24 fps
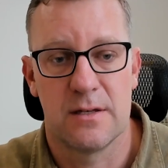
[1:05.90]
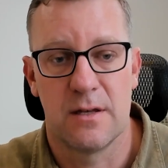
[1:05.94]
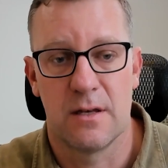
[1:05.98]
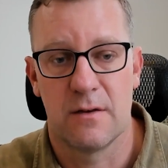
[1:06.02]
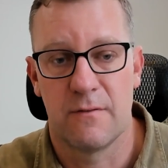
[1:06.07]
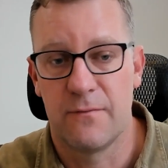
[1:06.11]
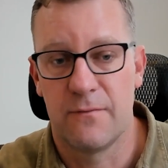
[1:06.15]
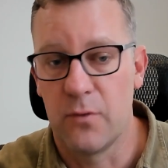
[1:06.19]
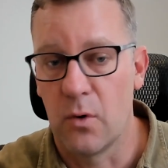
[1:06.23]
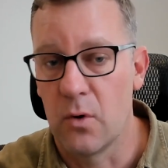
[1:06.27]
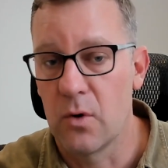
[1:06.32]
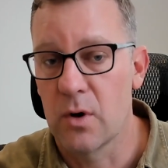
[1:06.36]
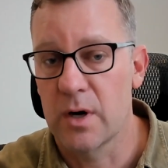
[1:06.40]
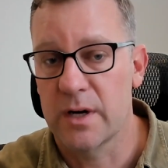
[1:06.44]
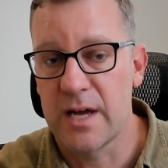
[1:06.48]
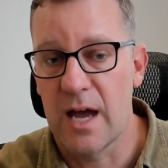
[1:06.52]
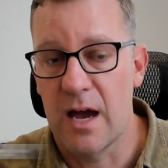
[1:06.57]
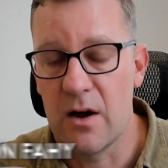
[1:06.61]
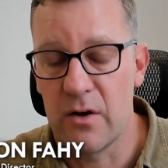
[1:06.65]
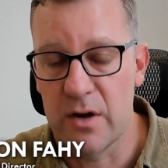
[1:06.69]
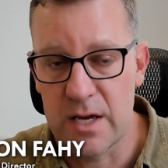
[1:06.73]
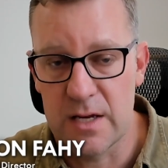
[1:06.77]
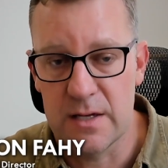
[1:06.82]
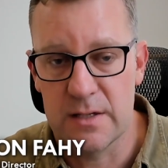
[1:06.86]
The four
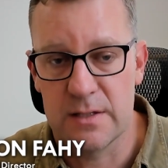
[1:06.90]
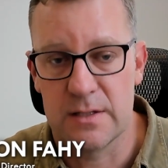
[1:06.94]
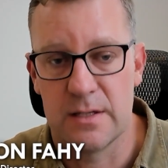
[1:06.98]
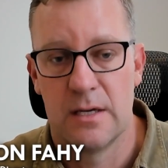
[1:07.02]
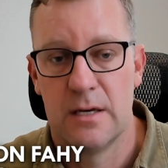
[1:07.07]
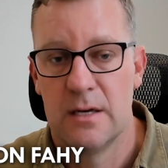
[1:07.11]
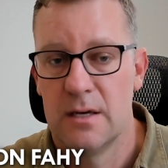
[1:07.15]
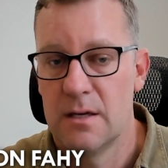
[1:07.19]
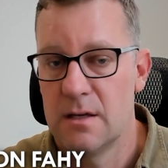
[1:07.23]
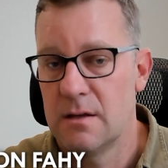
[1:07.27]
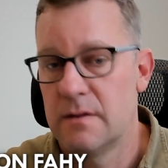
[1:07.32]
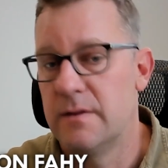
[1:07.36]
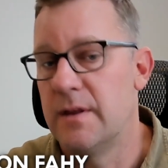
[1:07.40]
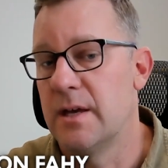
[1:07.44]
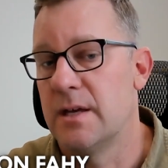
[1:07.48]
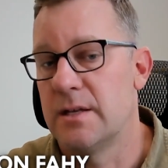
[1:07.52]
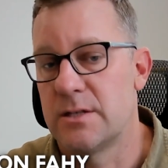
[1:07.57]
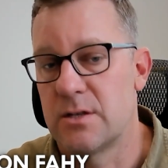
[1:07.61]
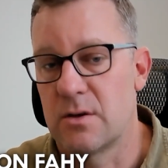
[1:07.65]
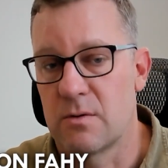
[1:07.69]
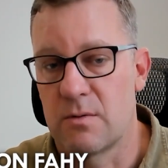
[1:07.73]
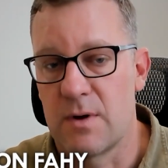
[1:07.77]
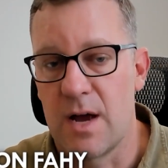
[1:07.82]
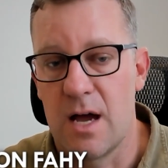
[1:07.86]
counties that
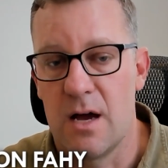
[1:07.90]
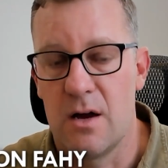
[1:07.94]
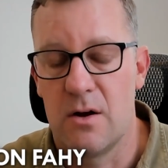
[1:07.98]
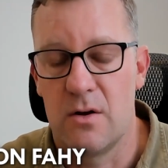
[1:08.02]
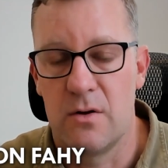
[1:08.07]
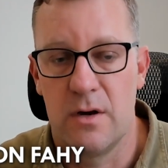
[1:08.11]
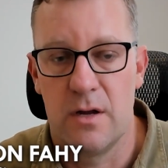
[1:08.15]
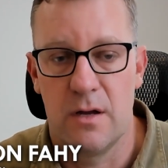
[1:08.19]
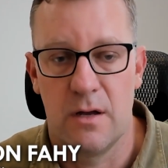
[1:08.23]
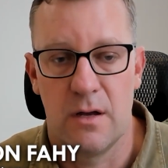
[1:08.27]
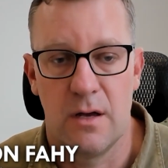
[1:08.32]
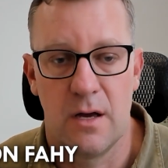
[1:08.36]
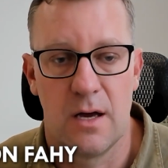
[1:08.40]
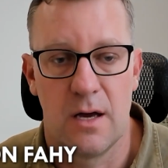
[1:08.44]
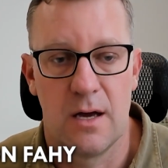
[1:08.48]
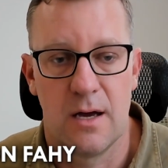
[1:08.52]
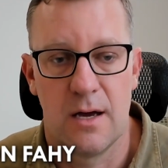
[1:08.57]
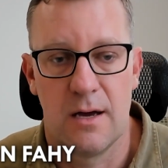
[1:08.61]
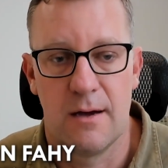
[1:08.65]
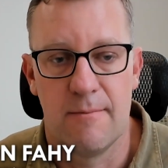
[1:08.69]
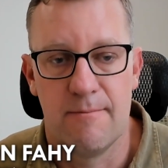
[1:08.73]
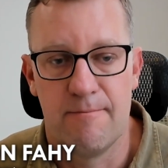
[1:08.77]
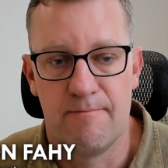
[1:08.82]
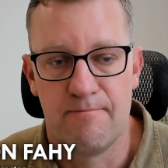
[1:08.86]
surround
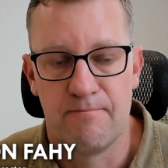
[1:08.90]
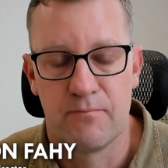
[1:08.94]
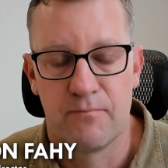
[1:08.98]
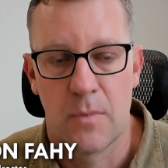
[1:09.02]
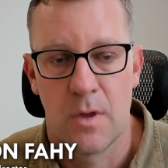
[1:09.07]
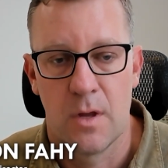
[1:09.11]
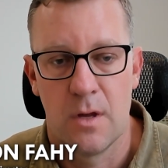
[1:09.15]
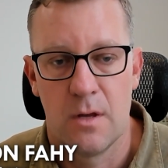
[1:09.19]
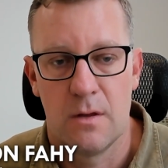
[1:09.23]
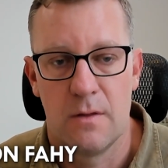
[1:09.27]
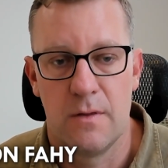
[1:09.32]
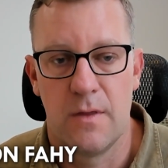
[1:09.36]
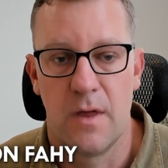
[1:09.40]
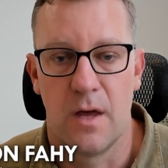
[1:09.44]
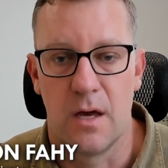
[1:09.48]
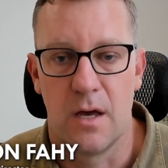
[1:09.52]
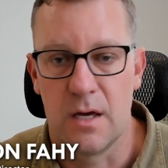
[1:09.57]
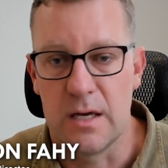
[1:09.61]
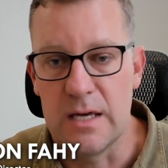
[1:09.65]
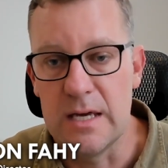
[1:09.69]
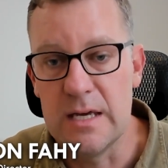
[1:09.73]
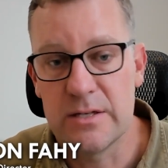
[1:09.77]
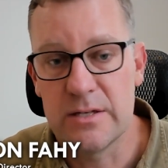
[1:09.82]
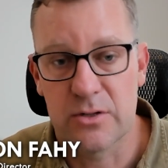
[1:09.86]
um, the
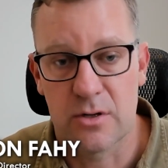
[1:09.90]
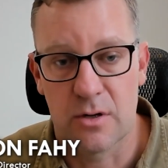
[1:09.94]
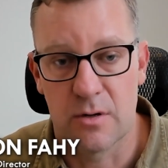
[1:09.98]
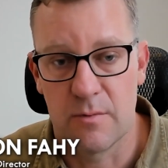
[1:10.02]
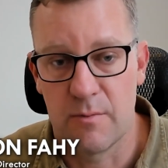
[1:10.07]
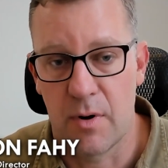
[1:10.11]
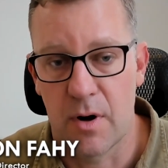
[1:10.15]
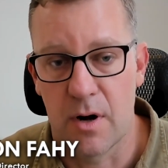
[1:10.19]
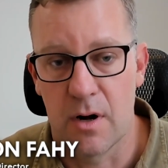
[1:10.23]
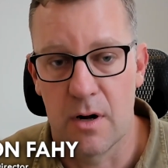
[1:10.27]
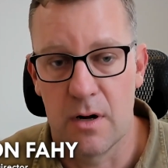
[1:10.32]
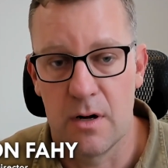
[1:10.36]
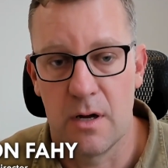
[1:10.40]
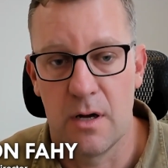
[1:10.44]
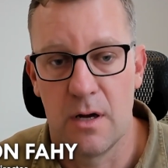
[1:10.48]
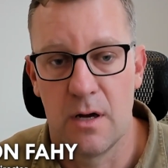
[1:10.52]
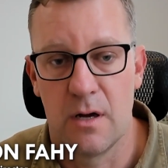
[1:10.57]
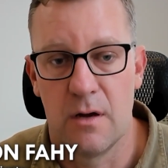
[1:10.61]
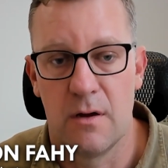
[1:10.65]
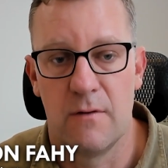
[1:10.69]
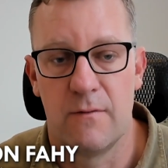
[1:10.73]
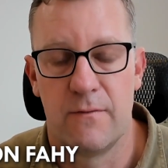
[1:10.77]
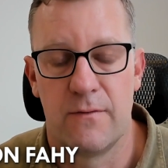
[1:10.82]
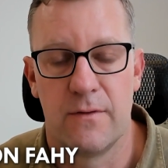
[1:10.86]
eastern part
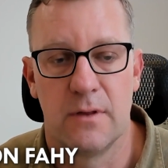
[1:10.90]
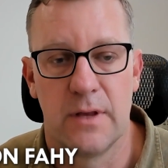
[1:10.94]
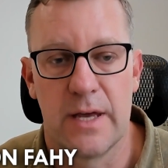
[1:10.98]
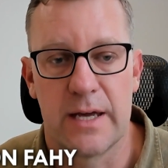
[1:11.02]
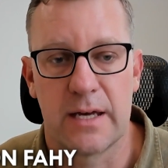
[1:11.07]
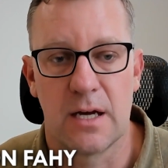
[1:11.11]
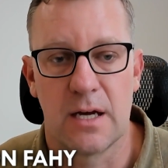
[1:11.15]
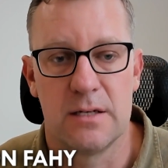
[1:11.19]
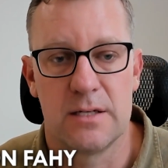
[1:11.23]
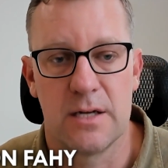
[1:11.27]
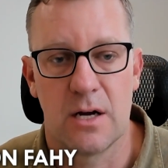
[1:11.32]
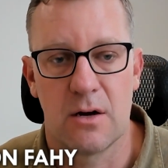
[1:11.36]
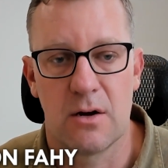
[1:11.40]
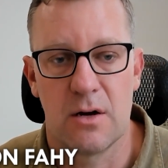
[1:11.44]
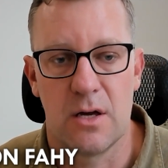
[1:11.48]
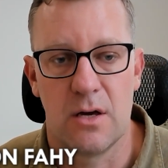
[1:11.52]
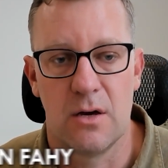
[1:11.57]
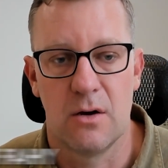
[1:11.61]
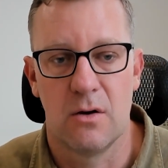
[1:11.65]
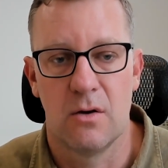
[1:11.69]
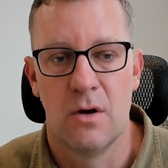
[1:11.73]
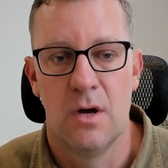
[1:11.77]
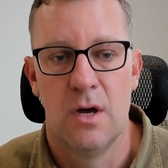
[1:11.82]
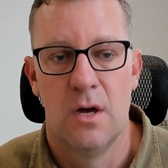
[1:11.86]
of Lake
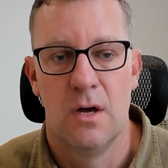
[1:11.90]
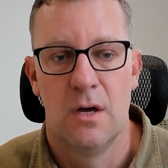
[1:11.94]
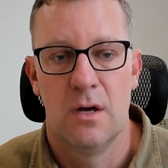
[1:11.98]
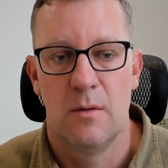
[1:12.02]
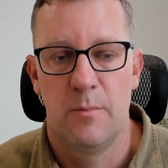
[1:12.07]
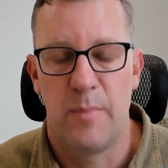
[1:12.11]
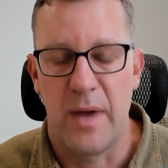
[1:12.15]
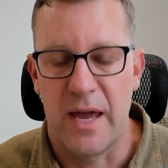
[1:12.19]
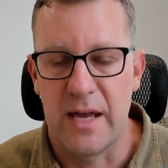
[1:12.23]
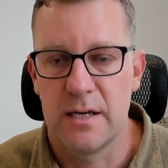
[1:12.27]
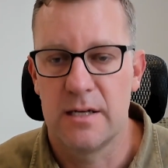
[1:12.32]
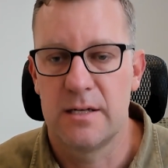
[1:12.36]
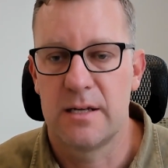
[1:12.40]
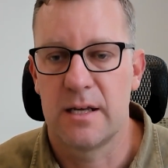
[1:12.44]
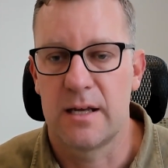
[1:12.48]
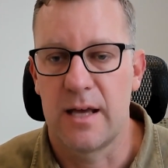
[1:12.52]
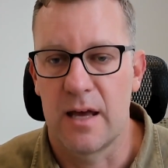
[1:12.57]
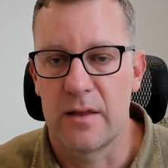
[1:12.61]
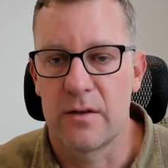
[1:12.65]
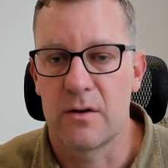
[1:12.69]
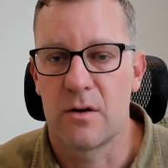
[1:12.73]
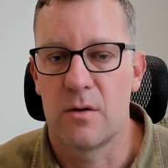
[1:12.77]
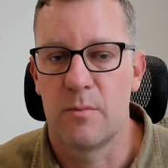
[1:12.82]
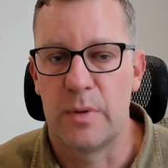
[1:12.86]
Ontario banded
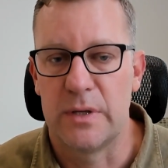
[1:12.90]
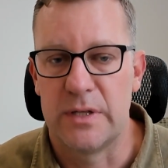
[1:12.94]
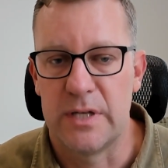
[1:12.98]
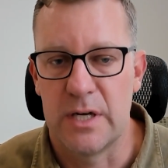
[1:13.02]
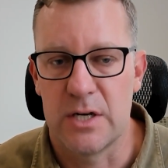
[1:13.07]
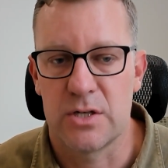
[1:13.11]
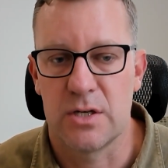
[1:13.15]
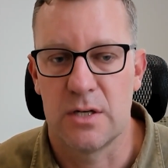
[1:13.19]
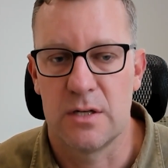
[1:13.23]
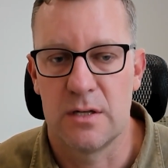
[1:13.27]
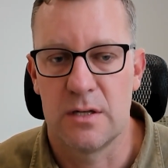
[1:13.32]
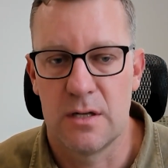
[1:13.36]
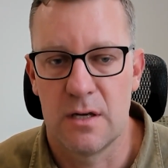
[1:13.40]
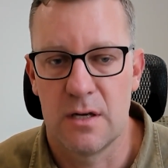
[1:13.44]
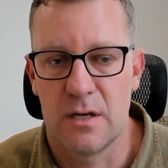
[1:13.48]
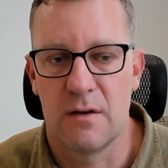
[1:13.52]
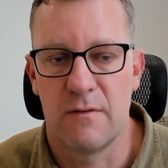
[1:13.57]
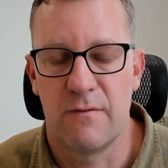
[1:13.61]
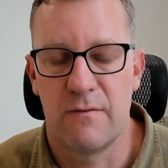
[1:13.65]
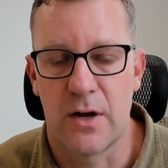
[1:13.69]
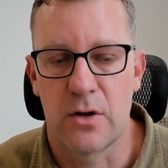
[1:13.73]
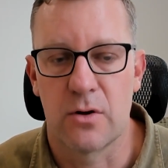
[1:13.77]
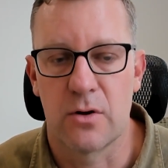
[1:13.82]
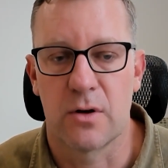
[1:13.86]
together and petitioned
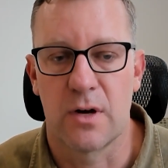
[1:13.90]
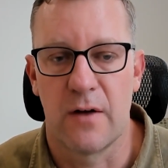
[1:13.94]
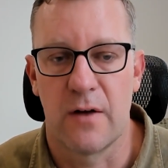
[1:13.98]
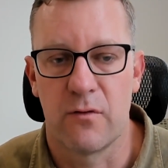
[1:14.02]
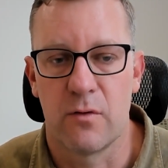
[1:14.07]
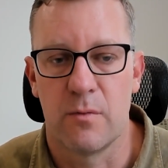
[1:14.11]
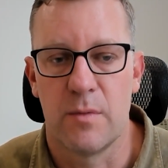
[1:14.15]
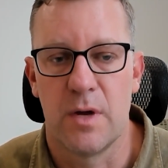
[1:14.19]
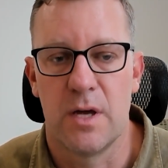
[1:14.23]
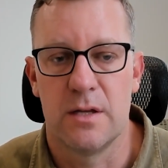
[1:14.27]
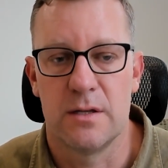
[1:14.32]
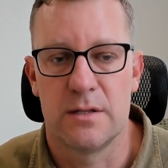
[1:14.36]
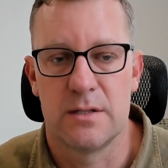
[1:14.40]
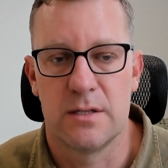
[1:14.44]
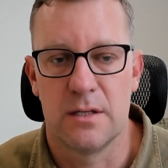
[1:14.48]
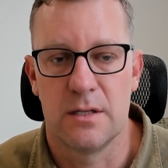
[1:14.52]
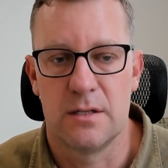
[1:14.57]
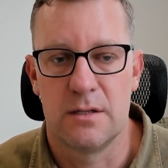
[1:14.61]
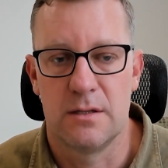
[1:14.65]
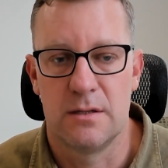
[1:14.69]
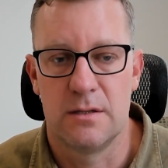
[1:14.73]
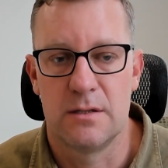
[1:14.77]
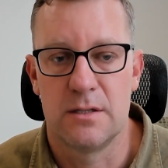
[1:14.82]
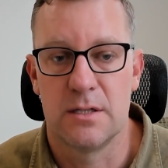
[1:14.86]
the federal government
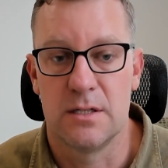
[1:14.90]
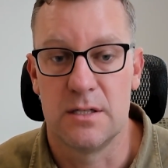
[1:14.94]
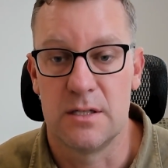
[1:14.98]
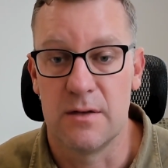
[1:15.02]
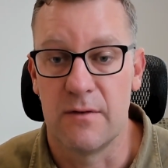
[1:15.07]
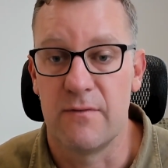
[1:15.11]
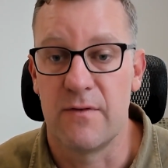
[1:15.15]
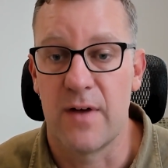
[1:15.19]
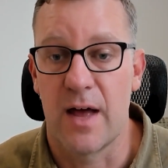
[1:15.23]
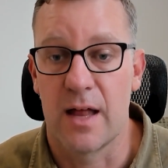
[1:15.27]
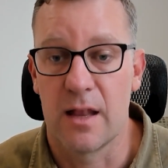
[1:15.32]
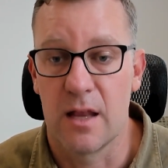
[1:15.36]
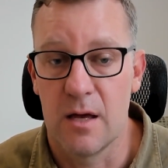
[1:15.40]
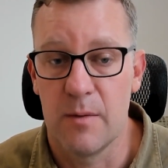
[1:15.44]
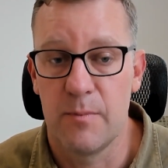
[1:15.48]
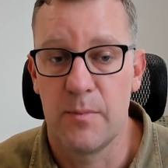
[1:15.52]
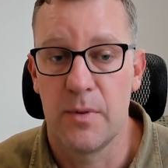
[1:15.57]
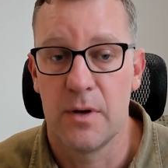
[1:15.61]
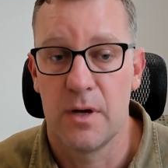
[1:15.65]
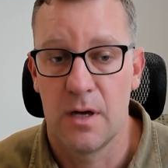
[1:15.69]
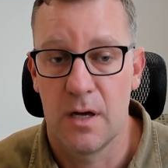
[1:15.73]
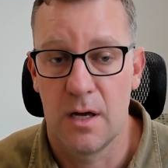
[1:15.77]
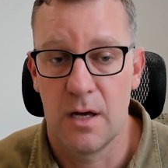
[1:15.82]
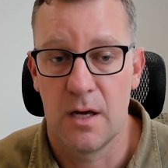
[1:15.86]
to, to develop
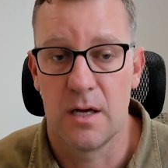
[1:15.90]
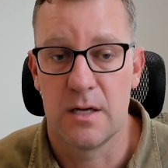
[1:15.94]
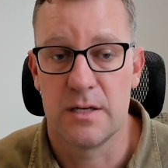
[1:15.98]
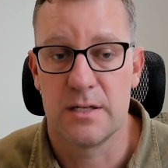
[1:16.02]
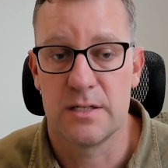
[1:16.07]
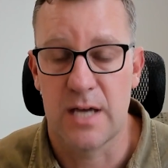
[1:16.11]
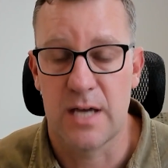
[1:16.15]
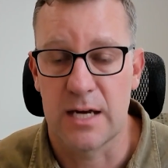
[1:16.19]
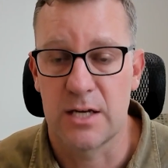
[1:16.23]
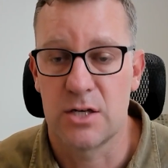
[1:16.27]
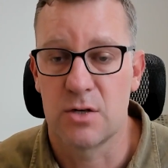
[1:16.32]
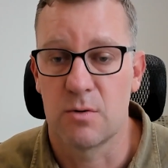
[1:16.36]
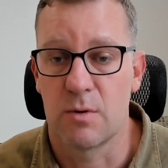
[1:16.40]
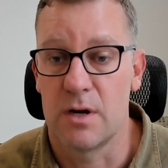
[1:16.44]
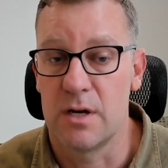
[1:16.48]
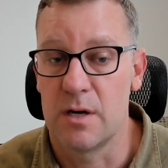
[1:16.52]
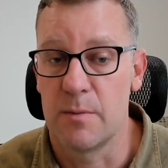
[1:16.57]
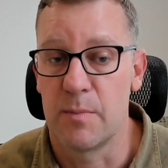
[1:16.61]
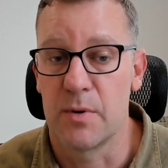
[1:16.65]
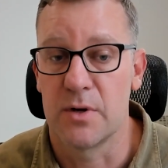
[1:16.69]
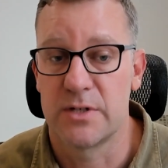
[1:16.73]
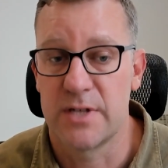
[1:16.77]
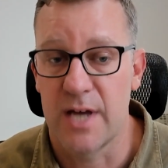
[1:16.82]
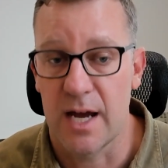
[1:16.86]
a sanctuary
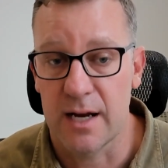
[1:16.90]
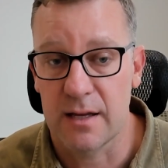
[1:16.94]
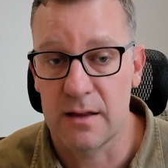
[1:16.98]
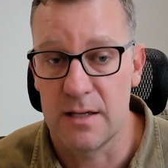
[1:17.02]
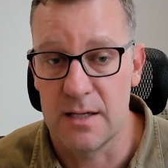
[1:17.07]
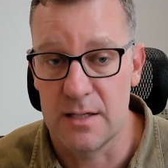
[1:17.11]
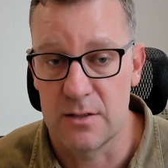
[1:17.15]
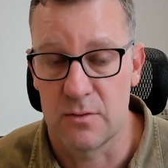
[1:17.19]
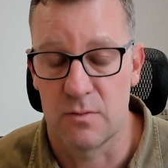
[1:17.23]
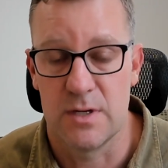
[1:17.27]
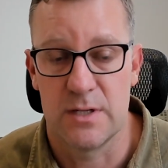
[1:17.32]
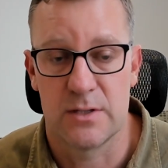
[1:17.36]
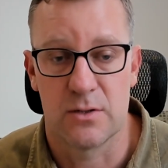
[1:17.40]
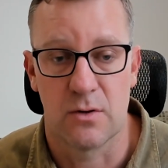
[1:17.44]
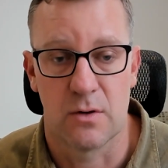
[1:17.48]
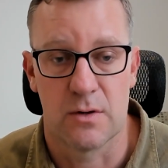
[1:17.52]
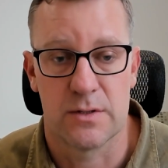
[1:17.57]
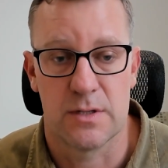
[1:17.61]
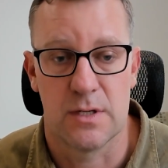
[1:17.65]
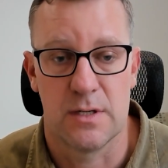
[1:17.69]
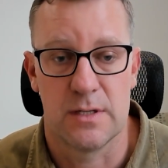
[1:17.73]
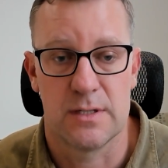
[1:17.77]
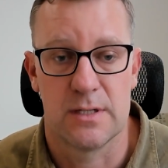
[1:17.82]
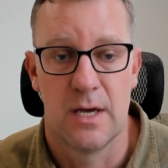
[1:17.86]
to protect these
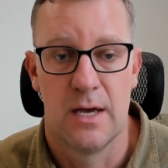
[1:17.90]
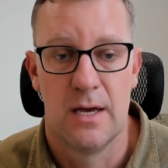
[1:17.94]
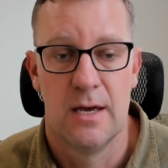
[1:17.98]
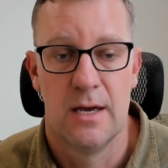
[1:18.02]
resources.